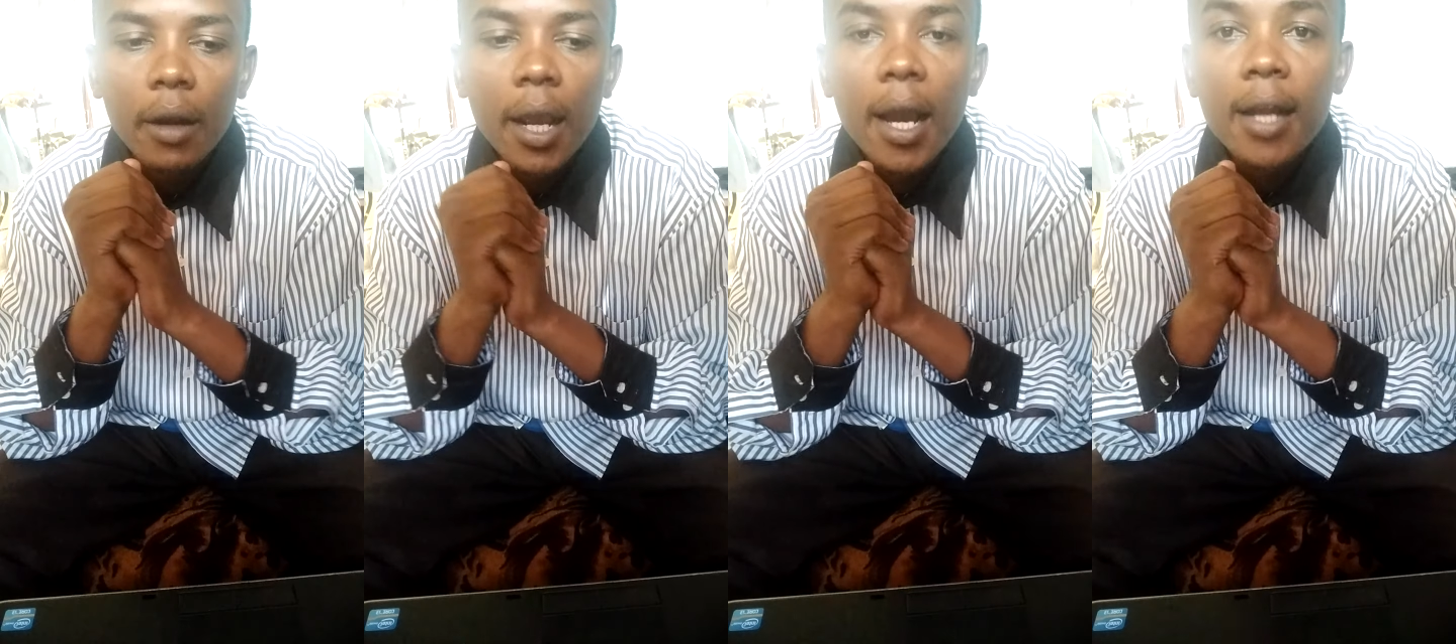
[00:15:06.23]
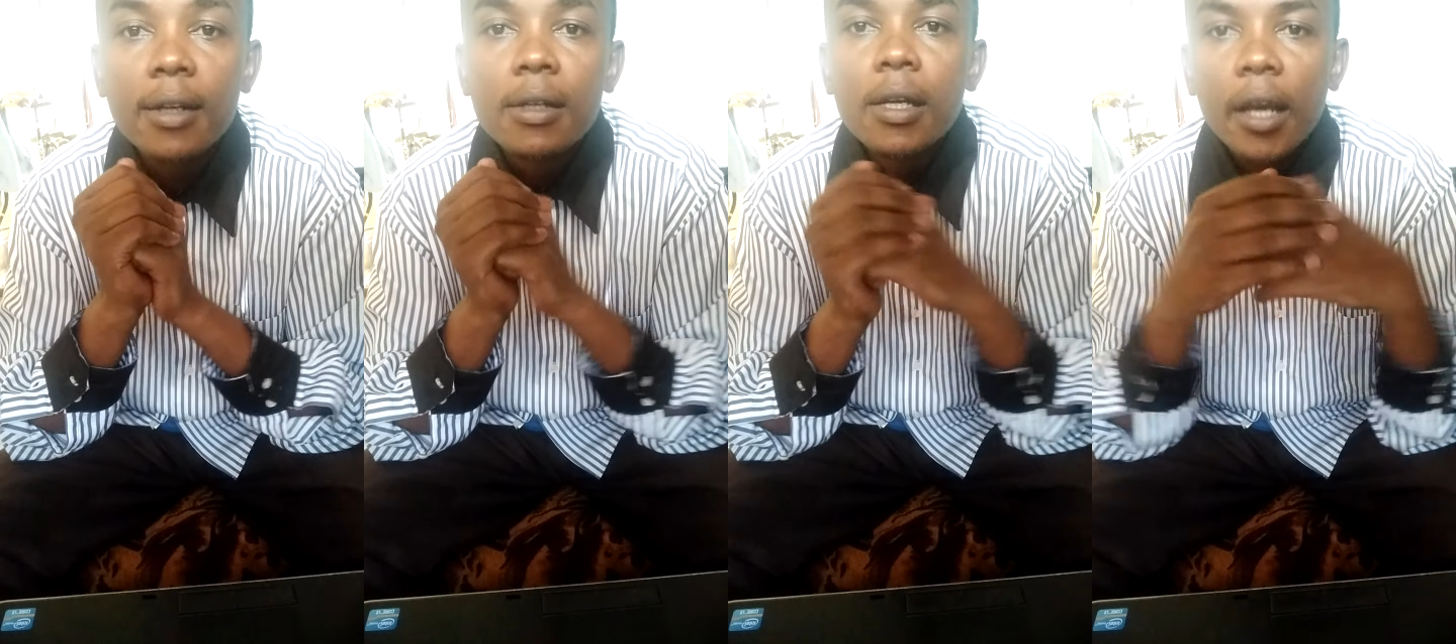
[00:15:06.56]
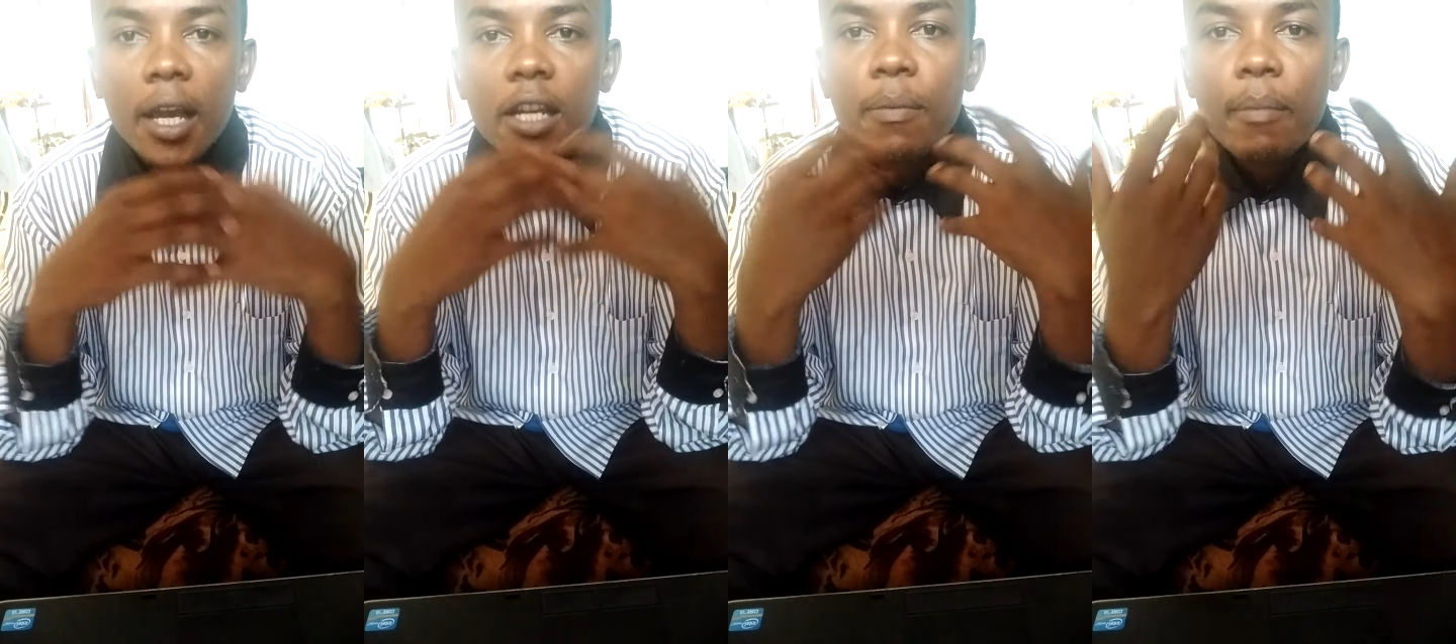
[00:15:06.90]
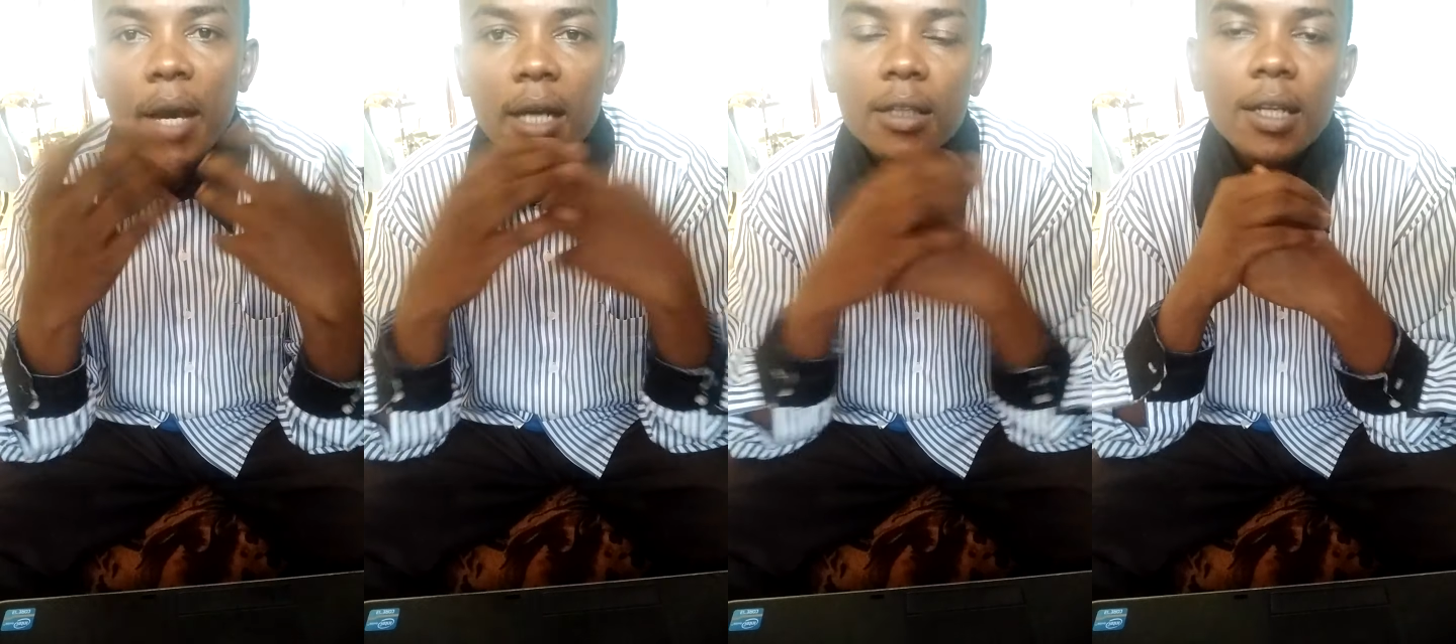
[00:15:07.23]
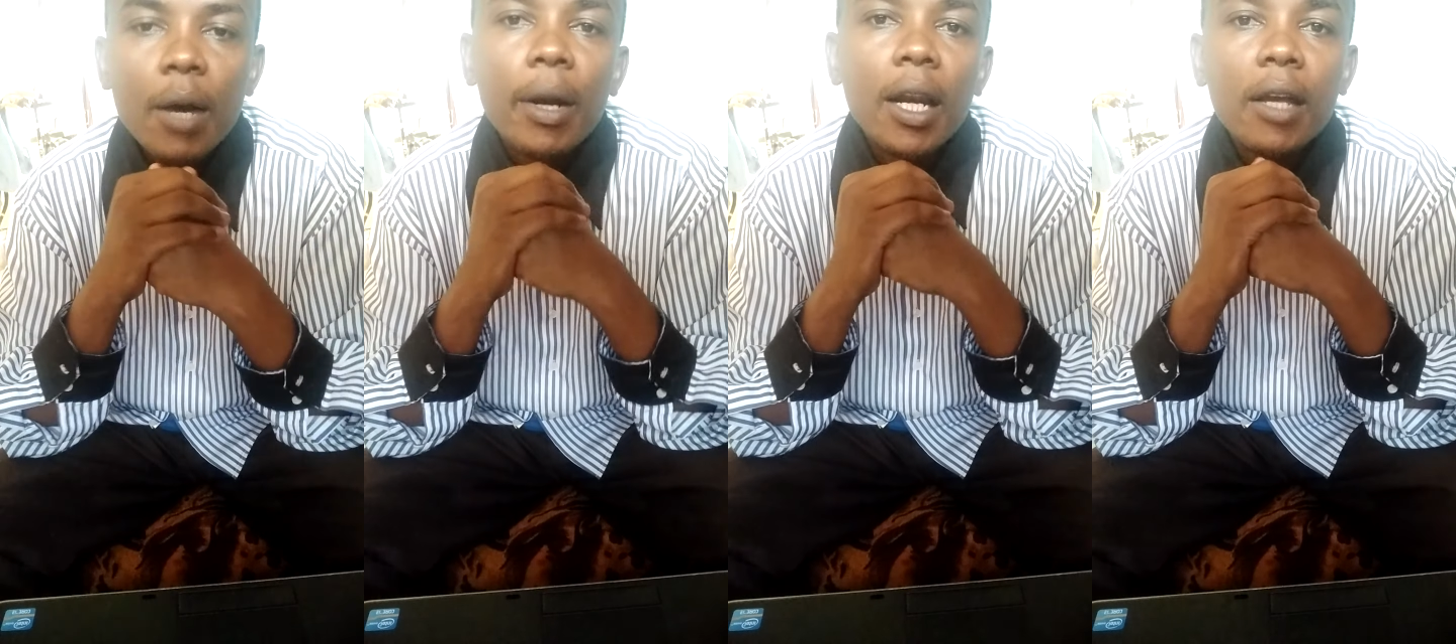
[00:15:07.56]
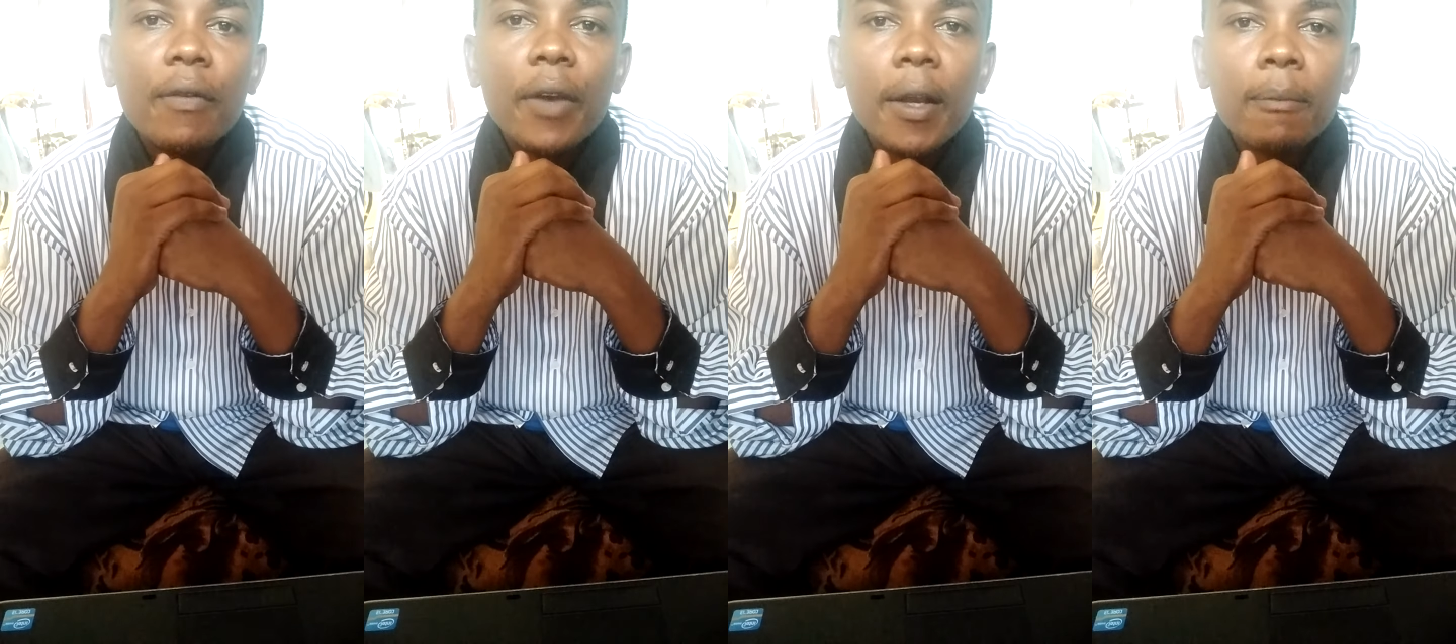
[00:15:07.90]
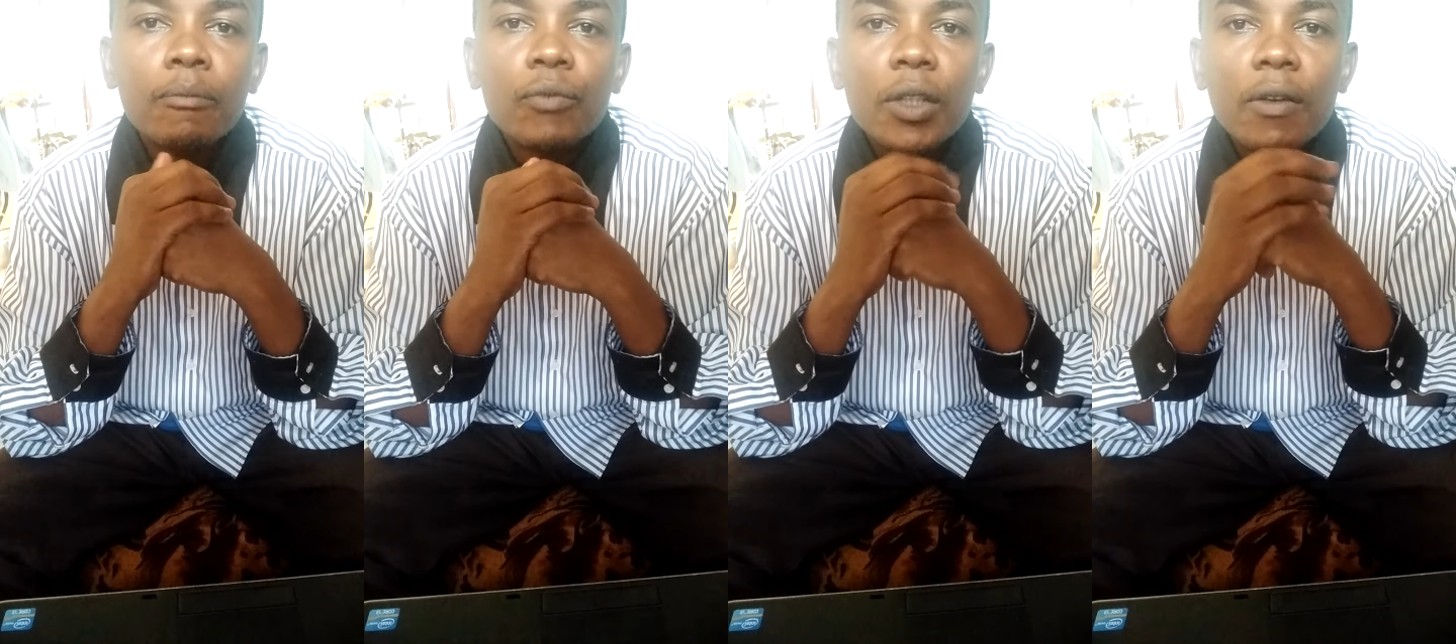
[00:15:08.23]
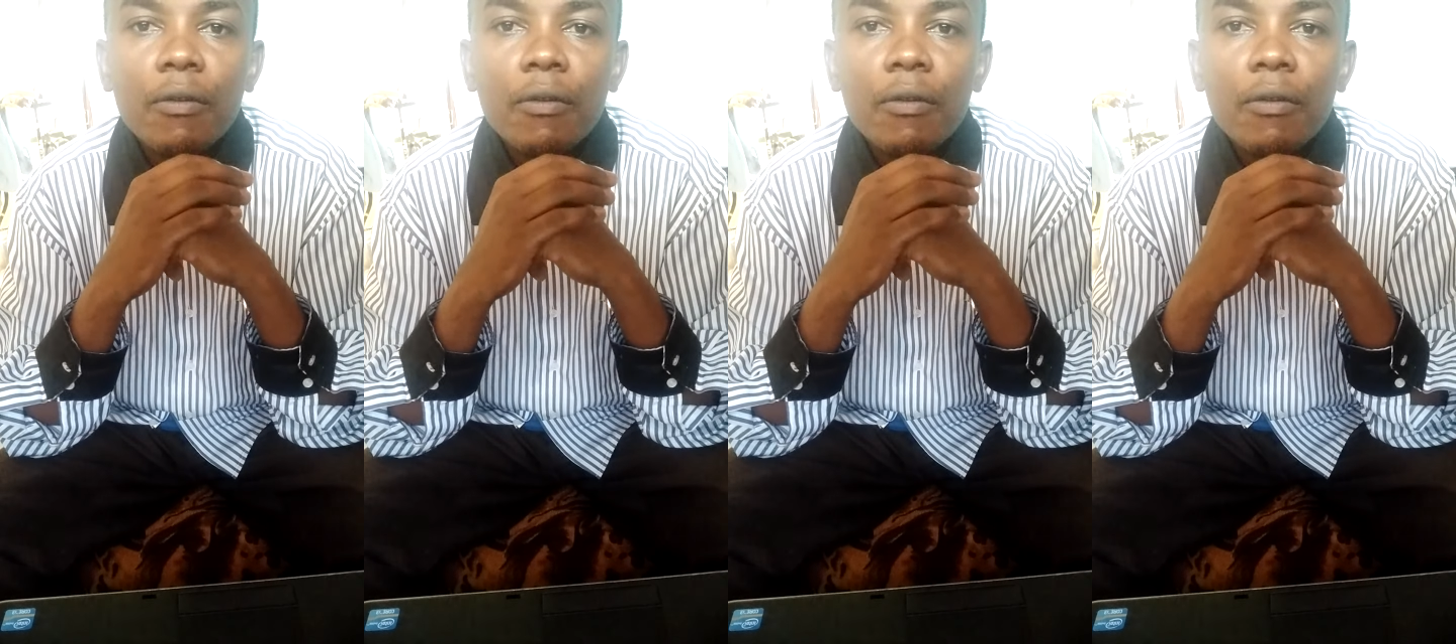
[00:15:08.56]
and it makes our living